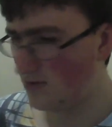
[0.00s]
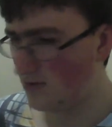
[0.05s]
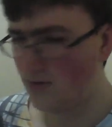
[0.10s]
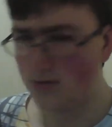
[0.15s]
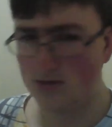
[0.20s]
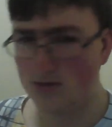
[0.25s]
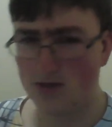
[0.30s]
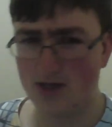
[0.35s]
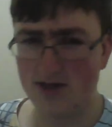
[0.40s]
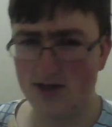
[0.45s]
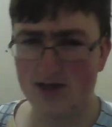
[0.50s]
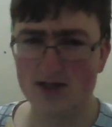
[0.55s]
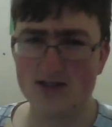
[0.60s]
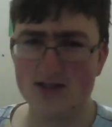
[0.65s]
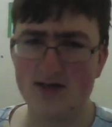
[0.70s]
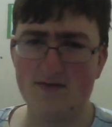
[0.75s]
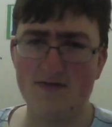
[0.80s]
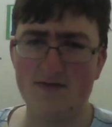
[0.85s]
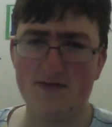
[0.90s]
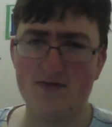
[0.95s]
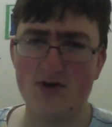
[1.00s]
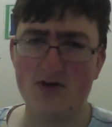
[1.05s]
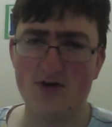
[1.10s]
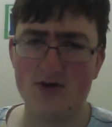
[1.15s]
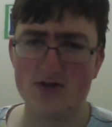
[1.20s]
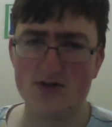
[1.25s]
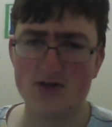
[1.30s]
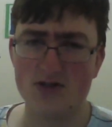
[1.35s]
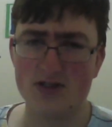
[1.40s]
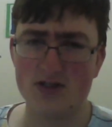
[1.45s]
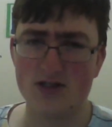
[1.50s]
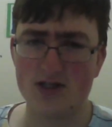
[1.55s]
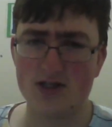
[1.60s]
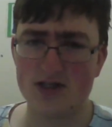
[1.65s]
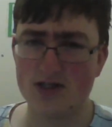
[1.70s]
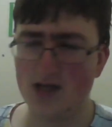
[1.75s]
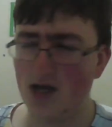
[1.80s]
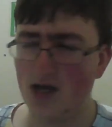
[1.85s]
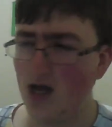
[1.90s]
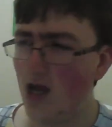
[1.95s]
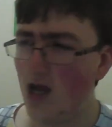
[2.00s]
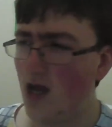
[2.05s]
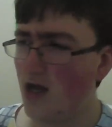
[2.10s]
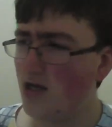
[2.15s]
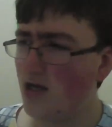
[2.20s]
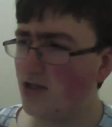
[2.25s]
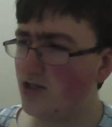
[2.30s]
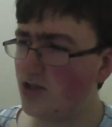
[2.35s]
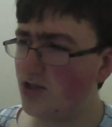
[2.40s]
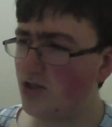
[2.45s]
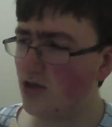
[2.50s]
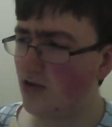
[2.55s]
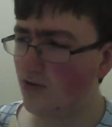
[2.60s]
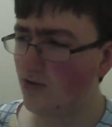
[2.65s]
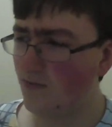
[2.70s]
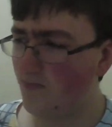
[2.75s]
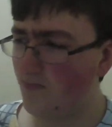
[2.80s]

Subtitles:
I think there's like 50 cards on this list. So